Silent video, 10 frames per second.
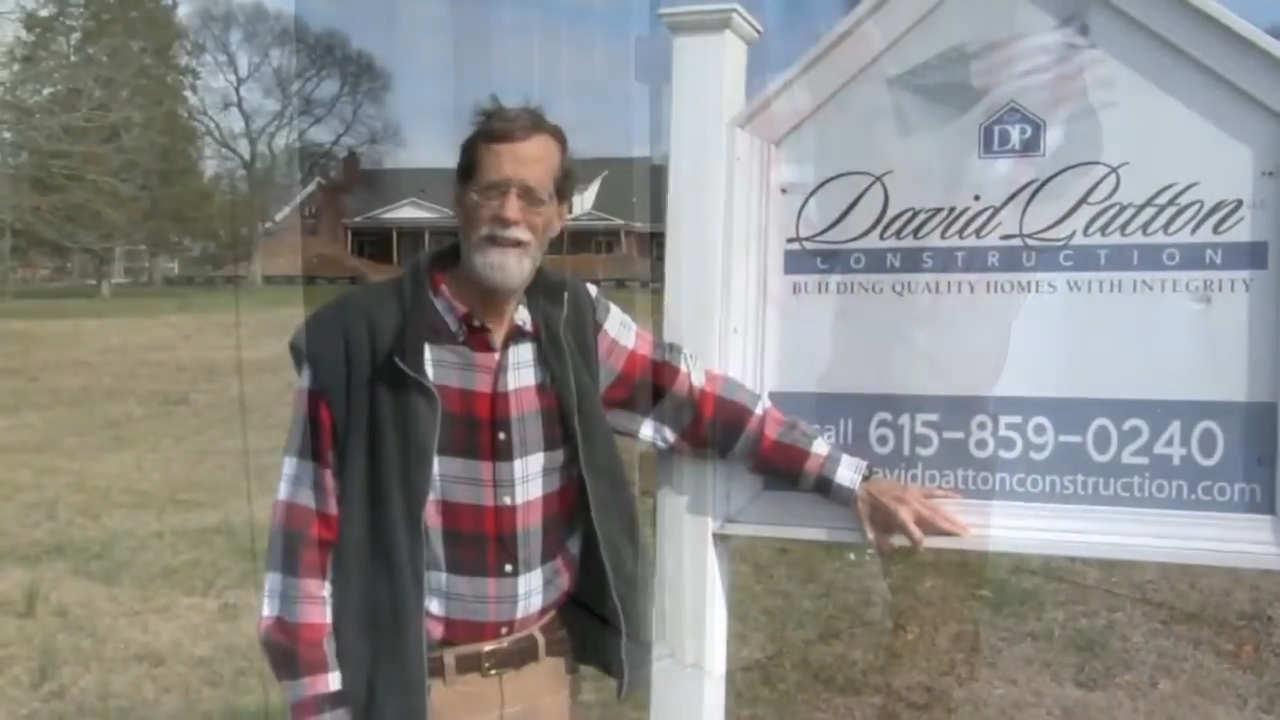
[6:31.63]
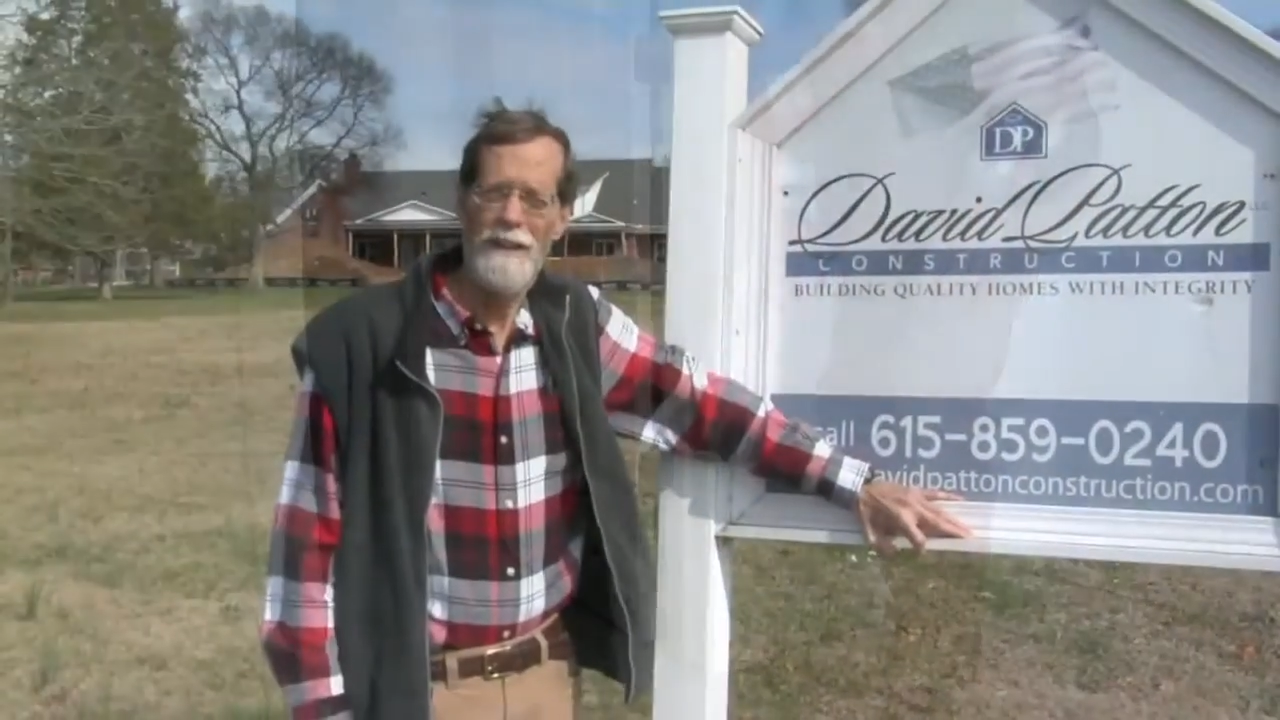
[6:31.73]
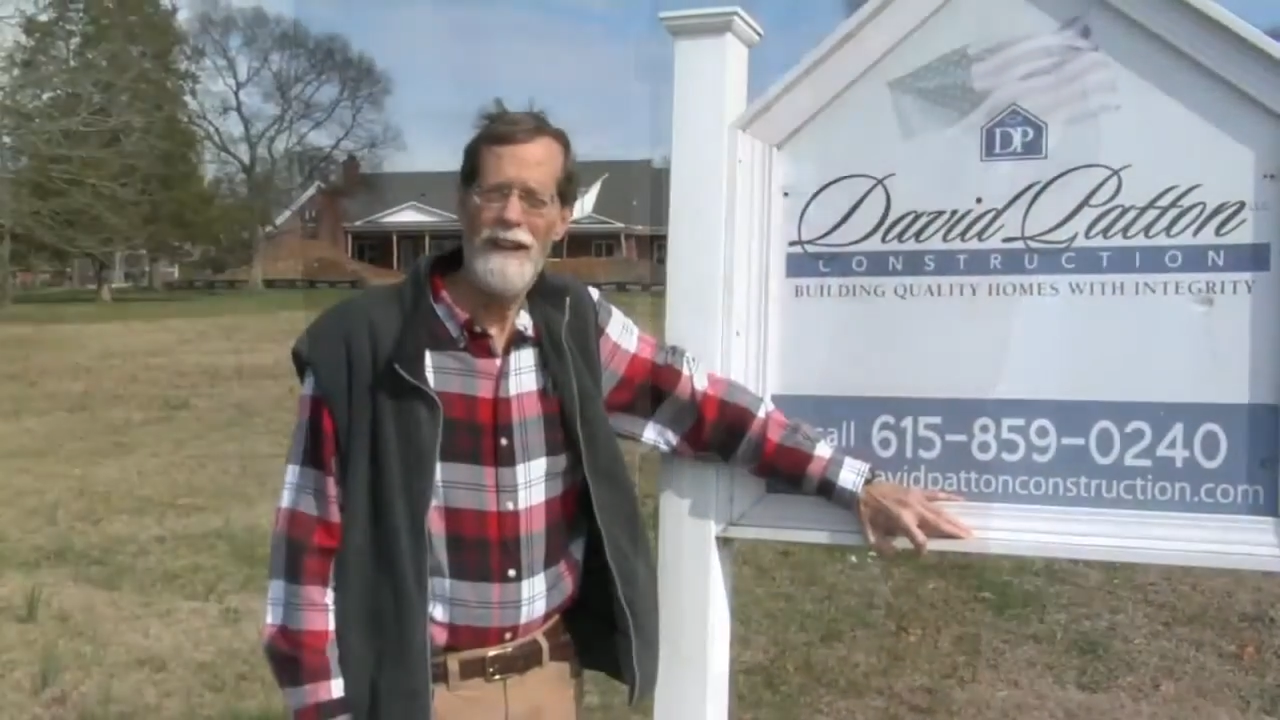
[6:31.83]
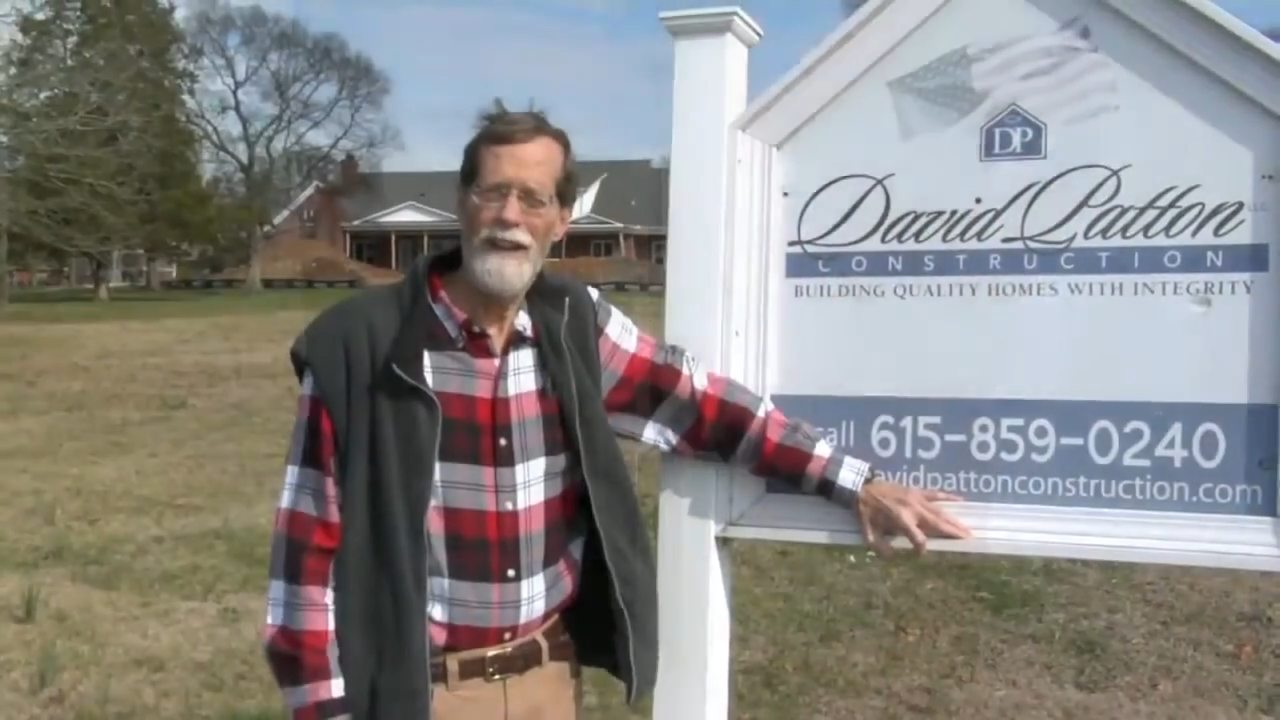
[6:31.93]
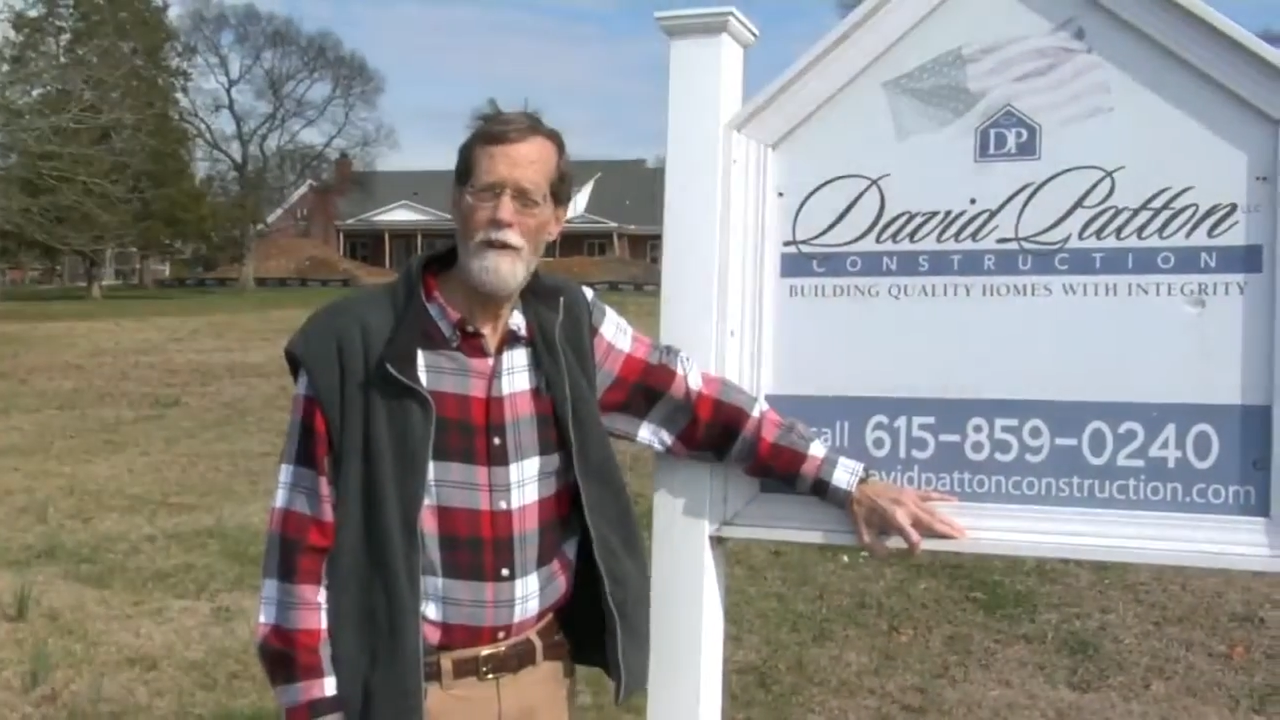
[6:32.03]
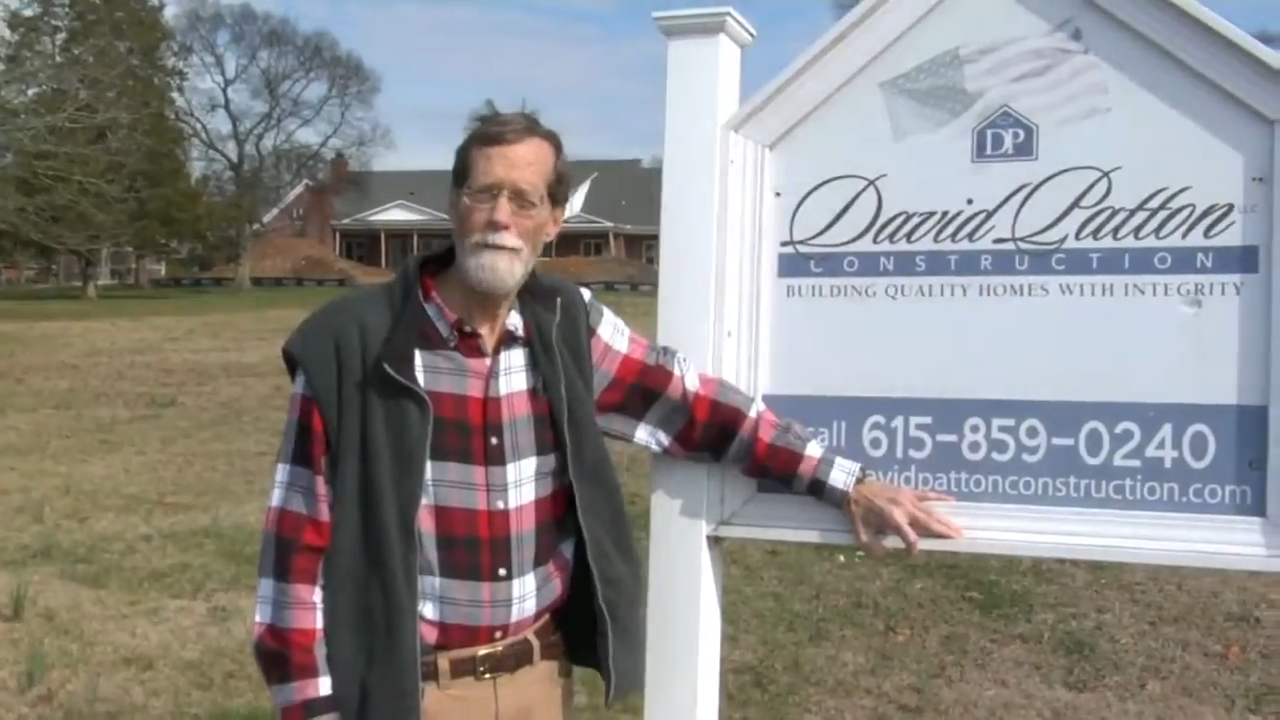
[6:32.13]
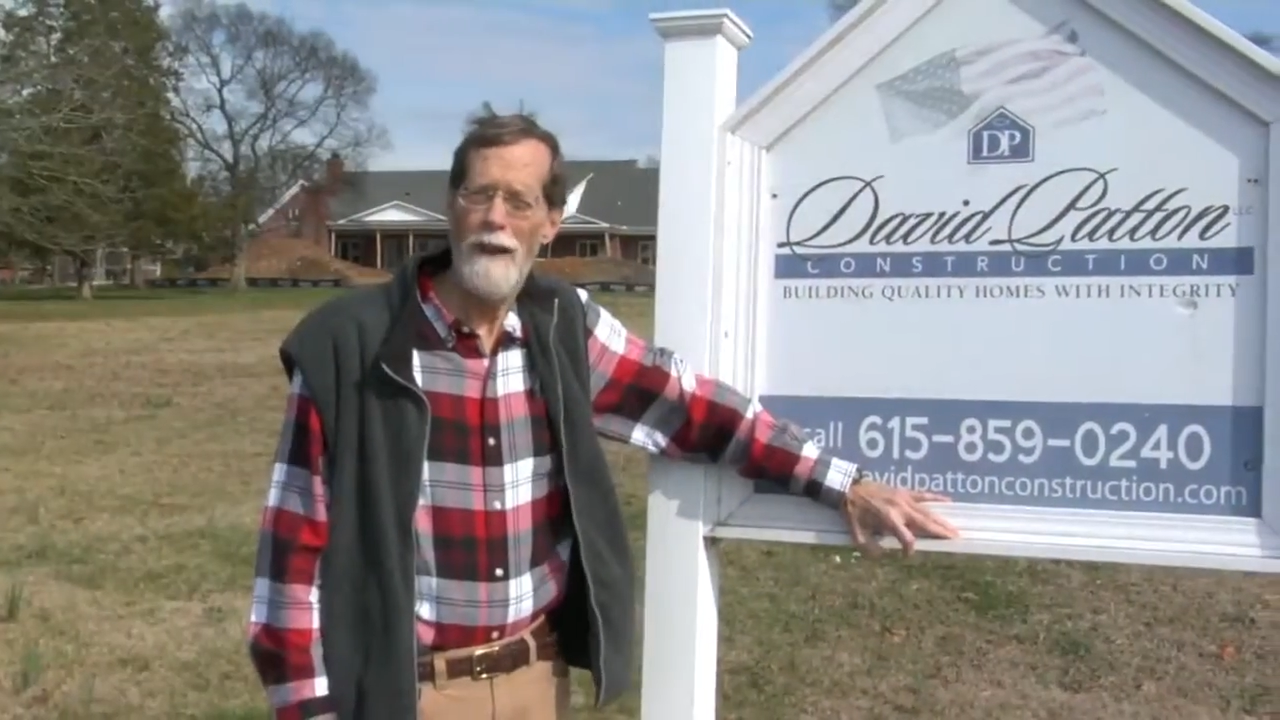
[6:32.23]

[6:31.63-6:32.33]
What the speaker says: Well, I hope